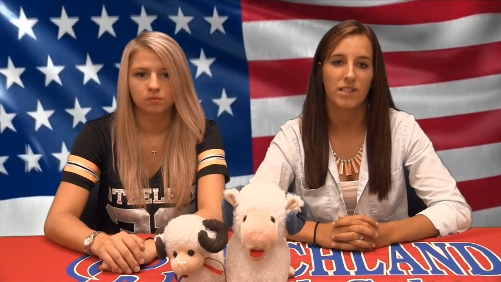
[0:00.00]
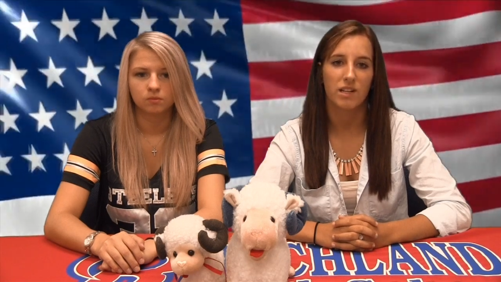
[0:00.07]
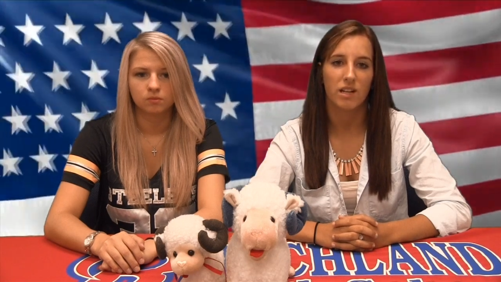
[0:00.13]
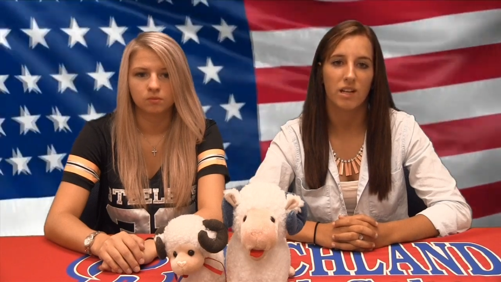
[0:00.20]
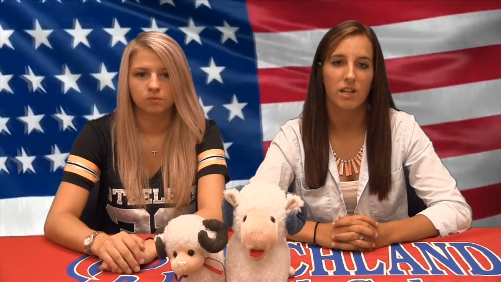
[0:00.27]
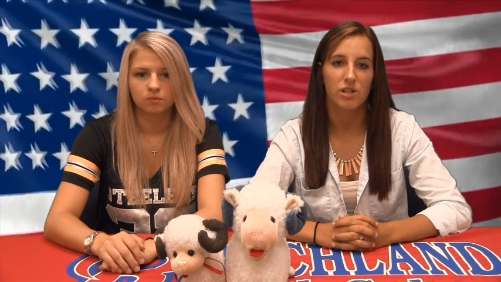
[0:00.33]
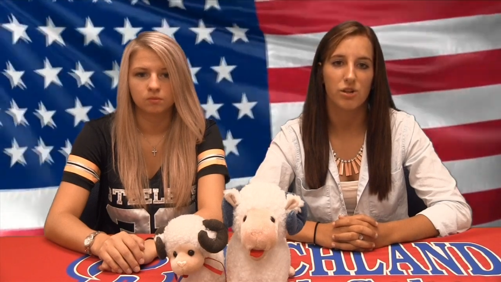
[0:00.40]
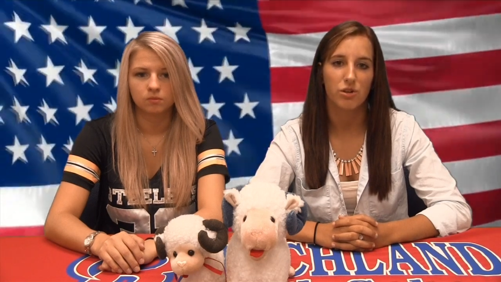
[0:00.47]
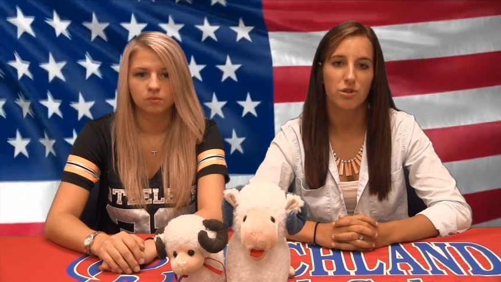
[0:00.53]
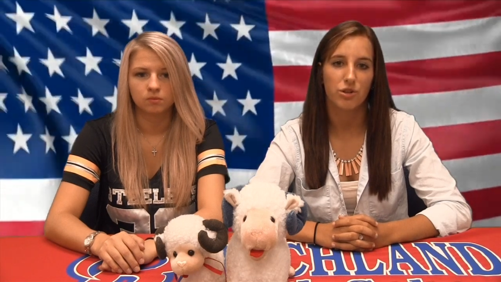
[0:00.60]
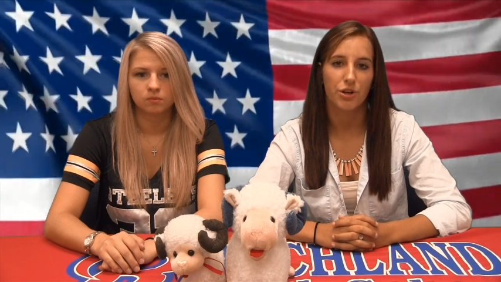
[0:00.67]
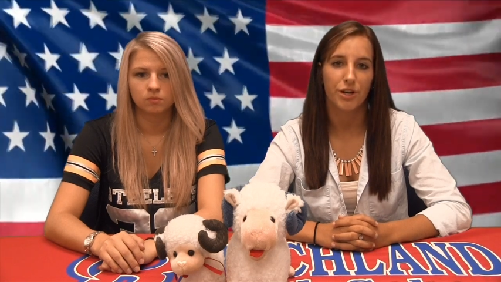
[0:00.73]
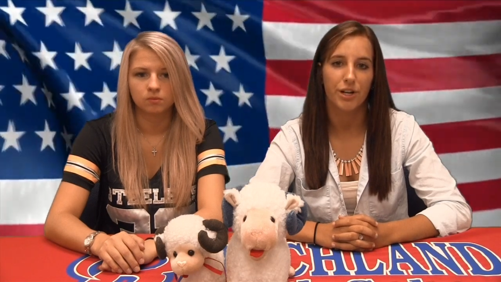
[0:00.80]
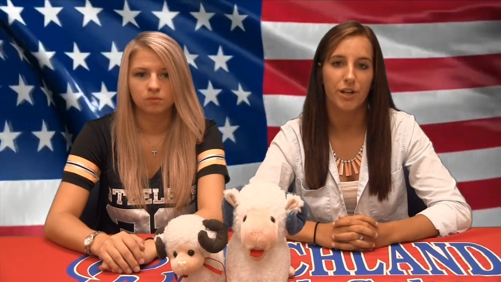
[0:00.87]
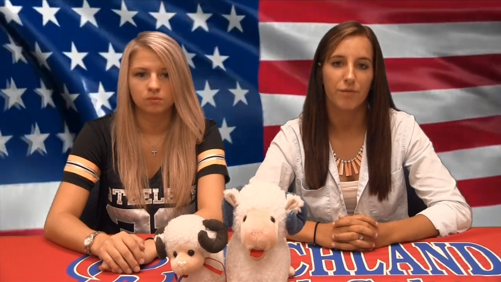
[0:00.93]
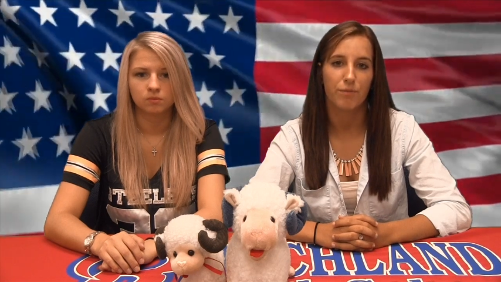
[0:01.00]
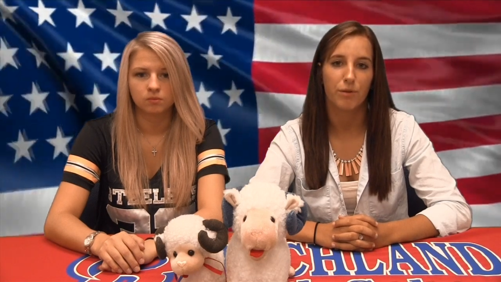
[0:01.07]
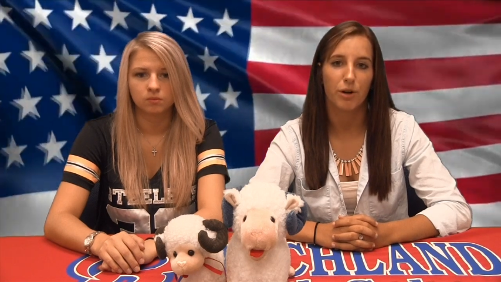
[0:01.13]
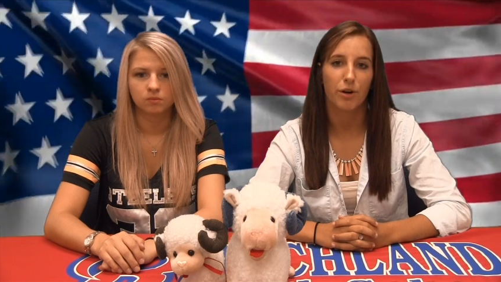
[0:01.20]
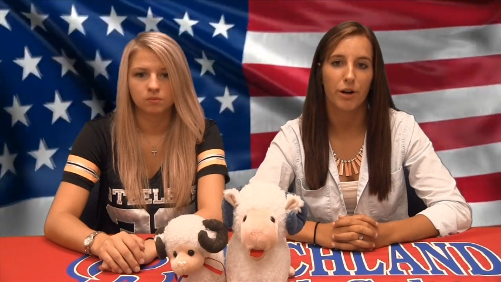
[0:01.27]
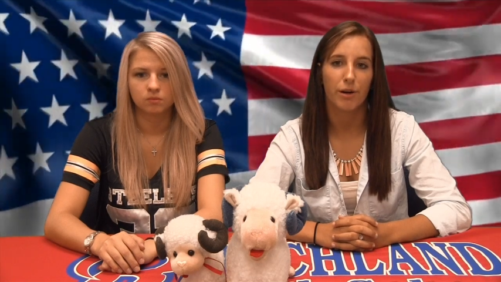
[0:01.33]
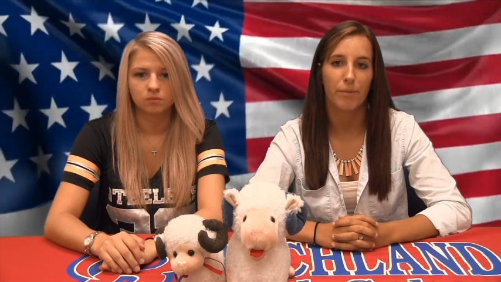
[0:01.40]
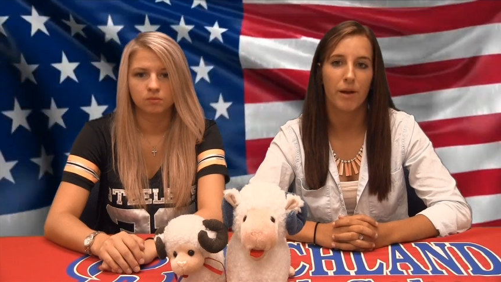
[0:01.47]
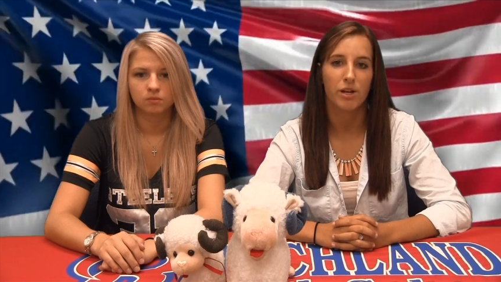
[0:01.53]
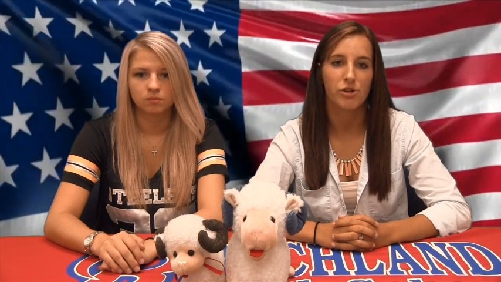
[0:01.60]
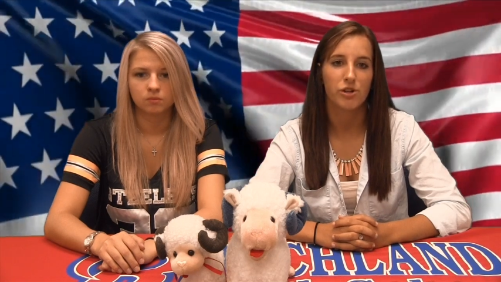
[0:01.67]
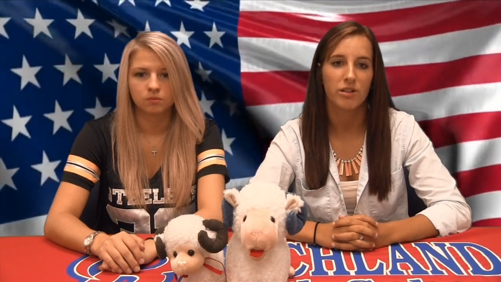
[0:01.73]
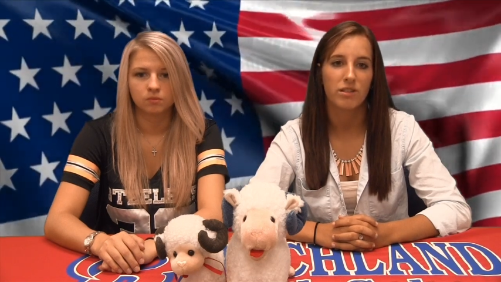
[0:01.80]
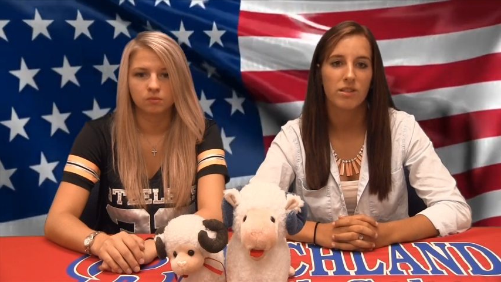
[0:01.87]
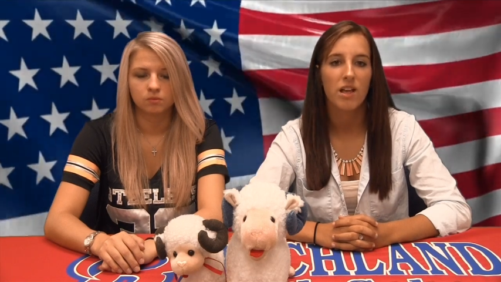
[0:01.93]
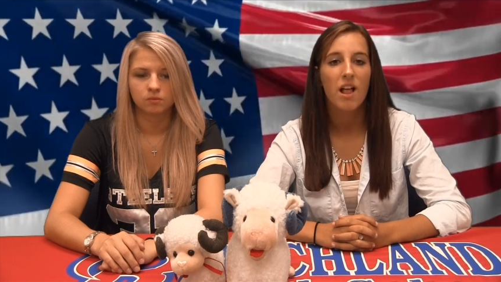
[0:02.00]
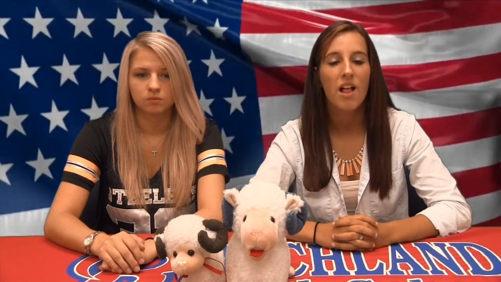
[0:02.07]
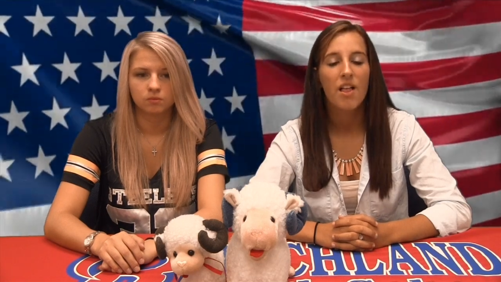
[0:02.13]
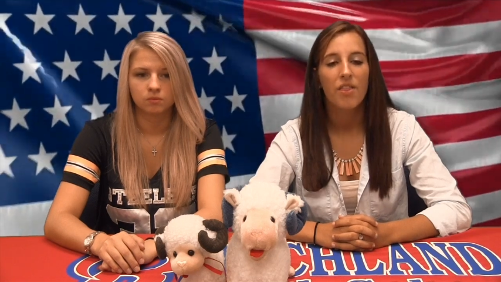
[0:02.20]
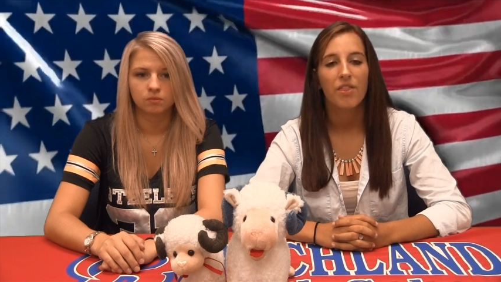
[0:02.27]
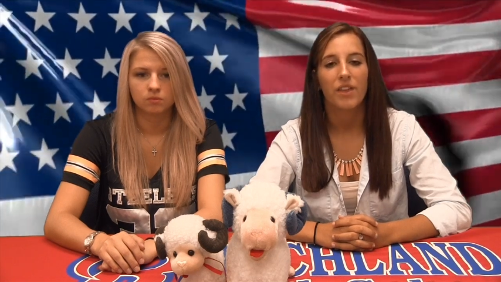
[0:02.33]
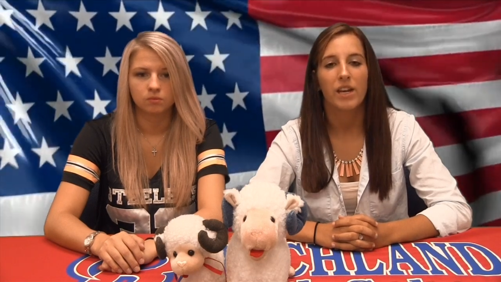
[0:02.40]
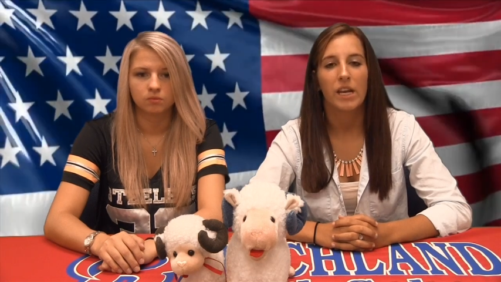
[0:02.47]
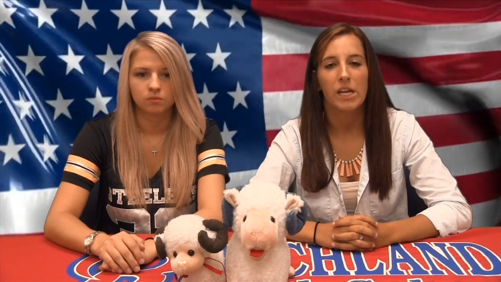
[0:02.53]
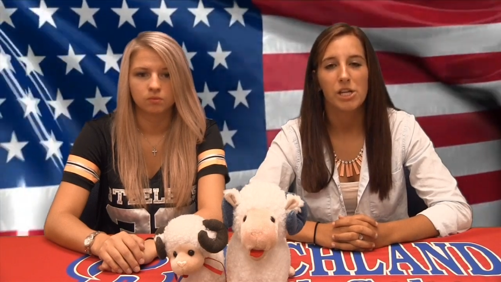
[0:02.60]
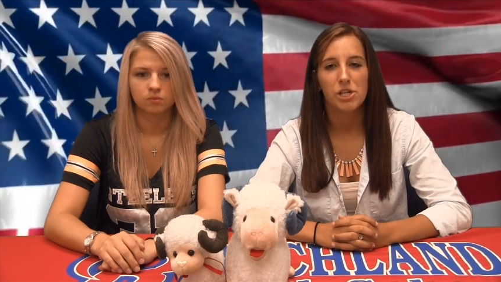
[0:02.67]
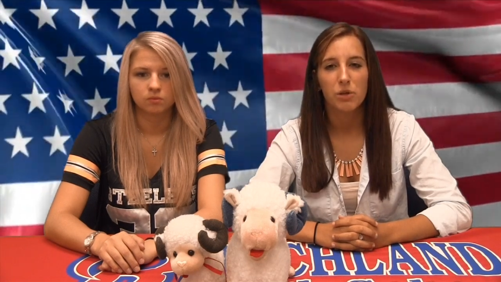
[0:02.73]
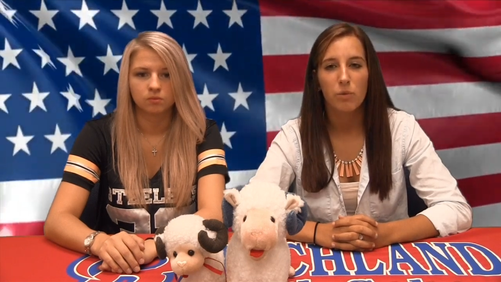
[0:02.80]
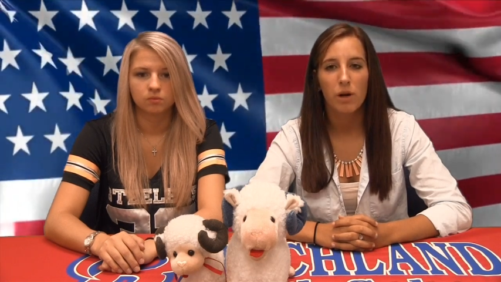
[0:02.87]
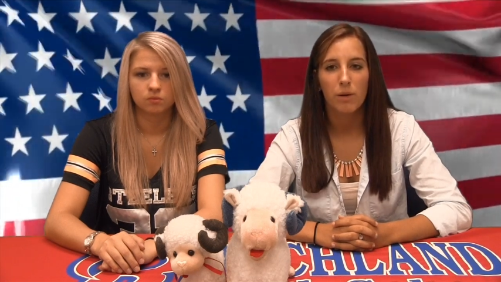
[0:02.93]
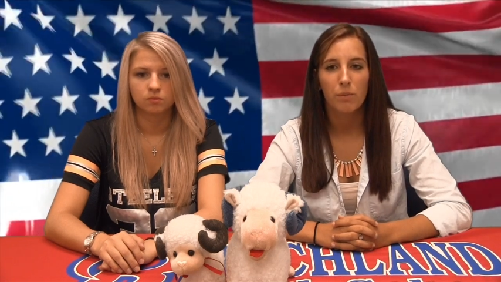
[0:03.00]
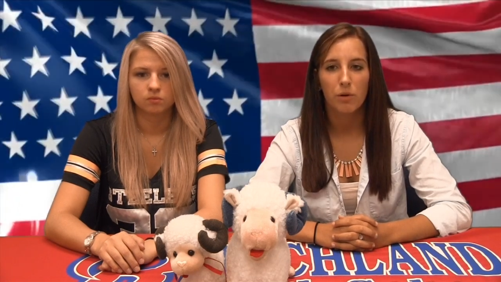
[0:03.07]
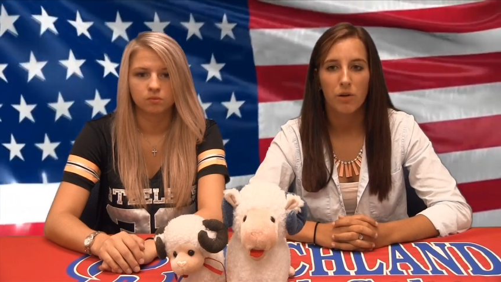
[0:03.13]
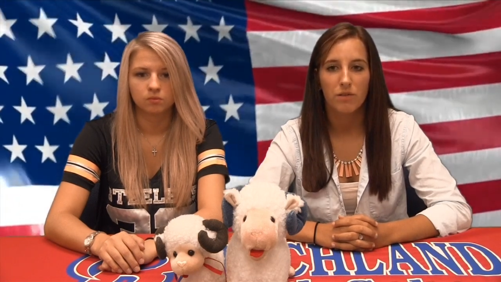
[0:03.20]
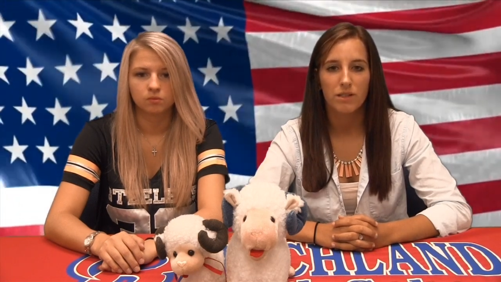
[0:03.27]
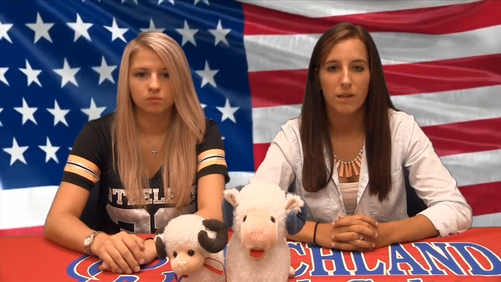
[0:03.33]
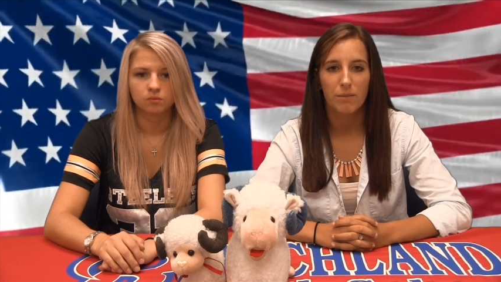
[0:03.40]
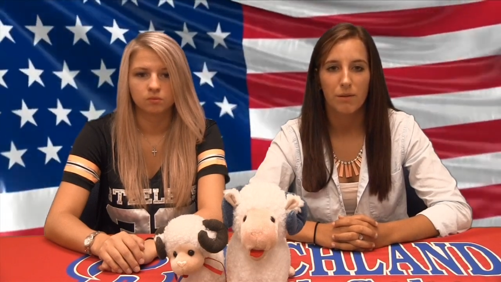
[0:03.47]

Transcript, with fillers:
Speaker 1: as an initial screen of program entrance. The nationwide pool of